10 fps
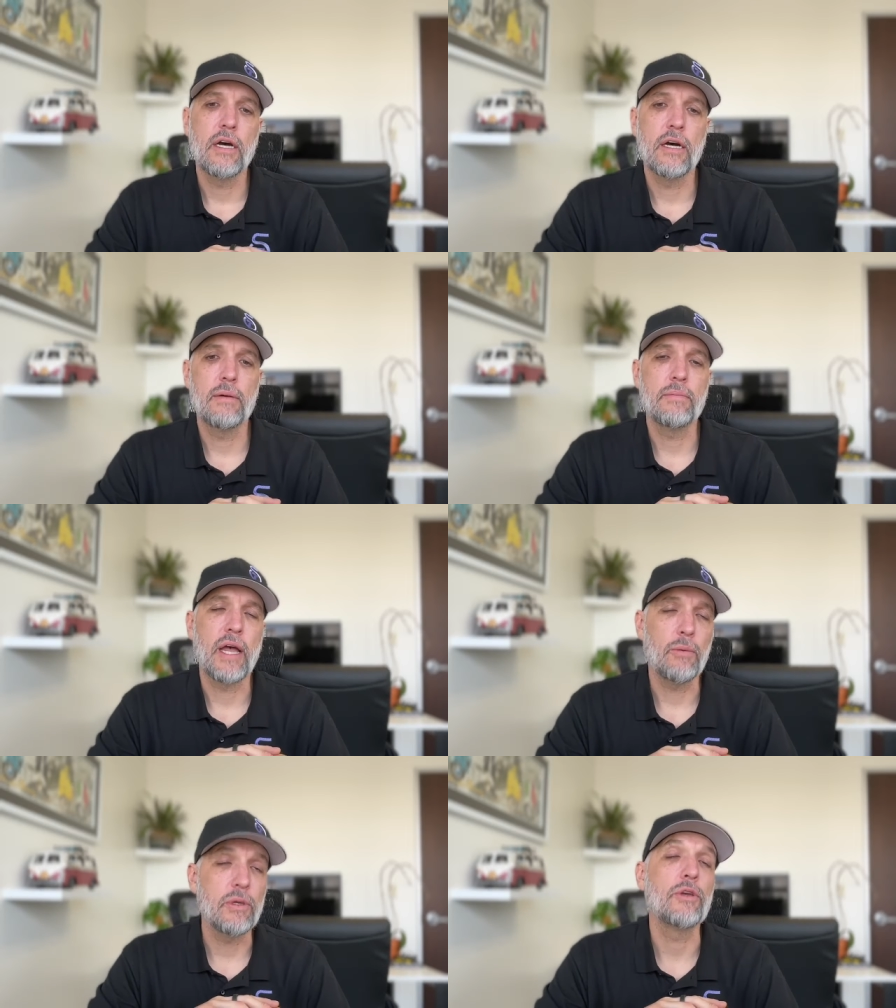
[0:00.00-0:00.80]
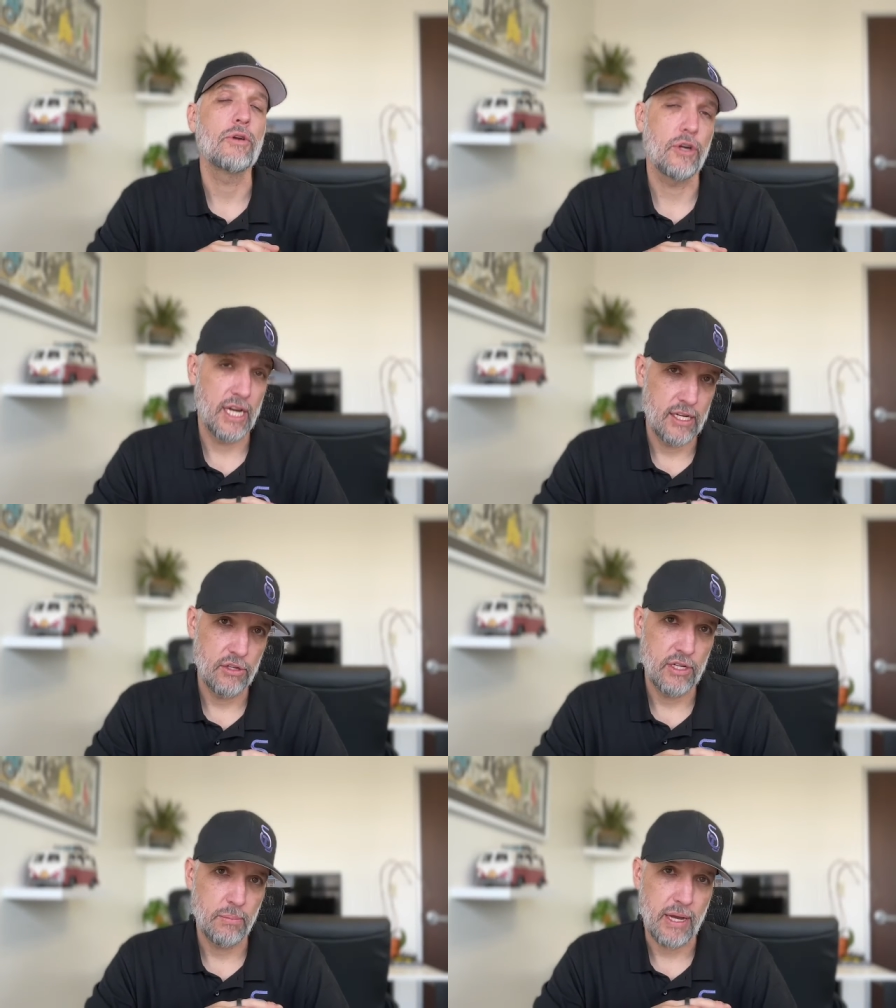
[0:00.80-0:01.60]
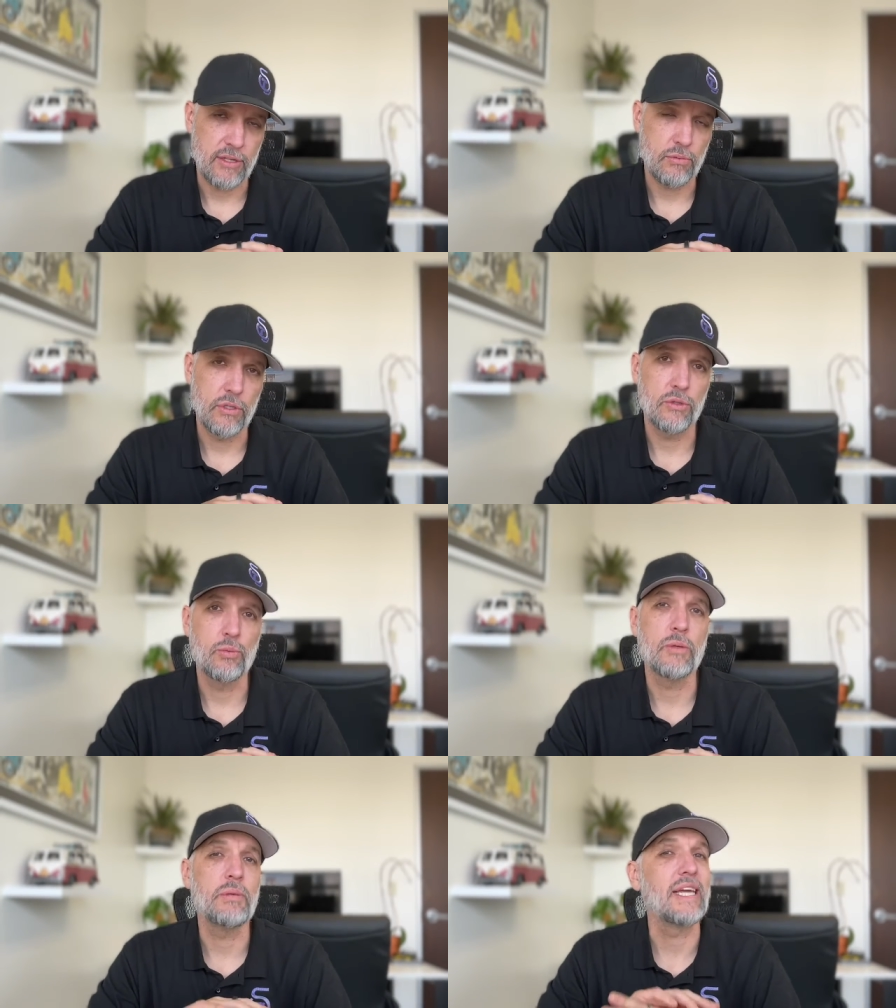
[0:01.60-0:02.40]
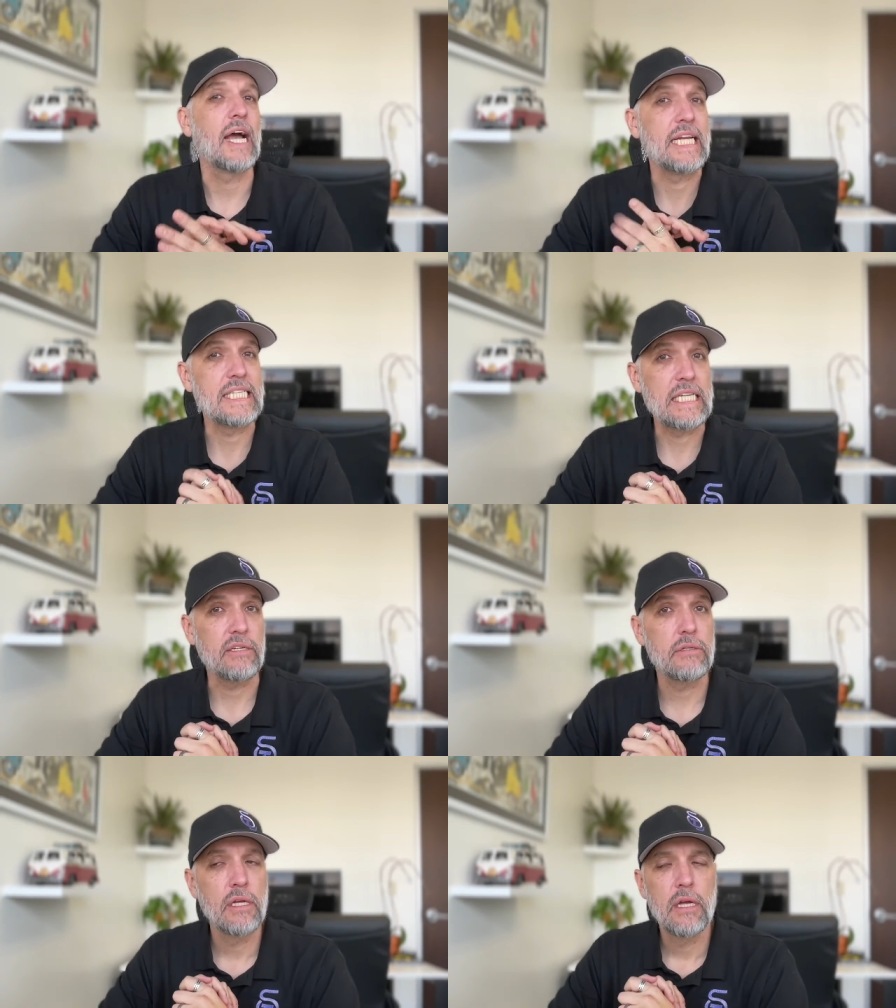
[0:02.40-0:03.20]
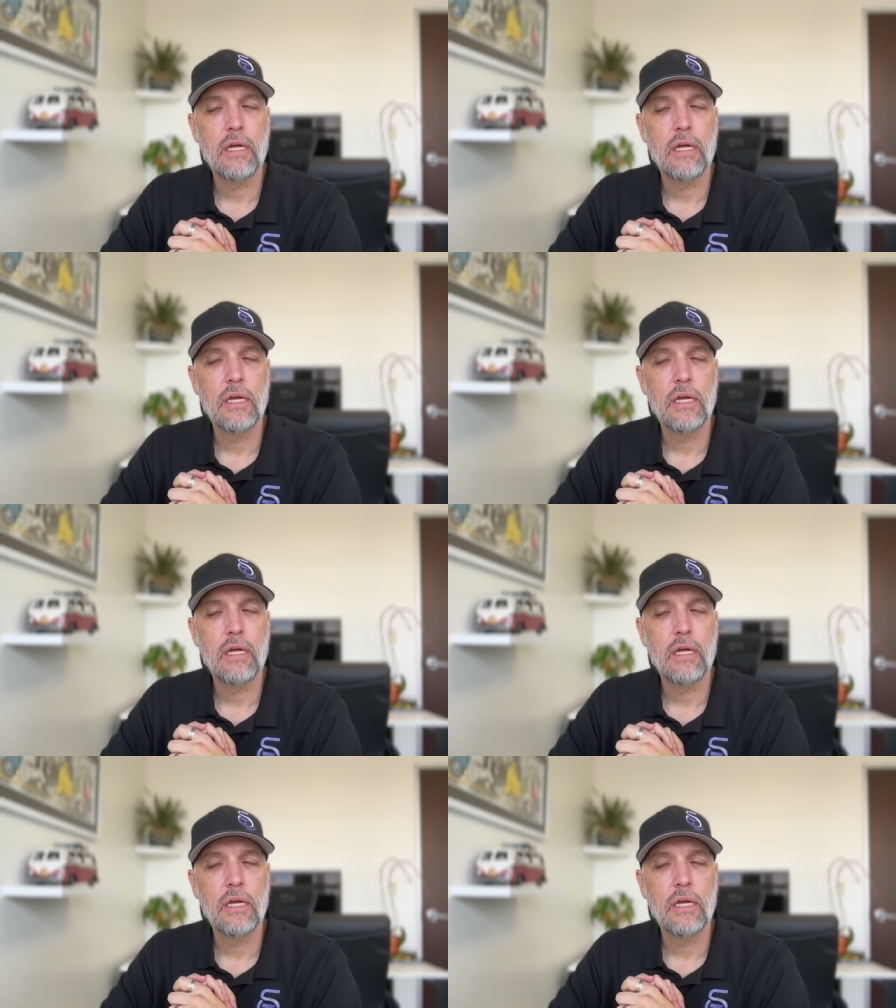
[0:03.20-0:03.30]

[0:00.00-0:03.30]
um, helping you create unique passwords would be ideal.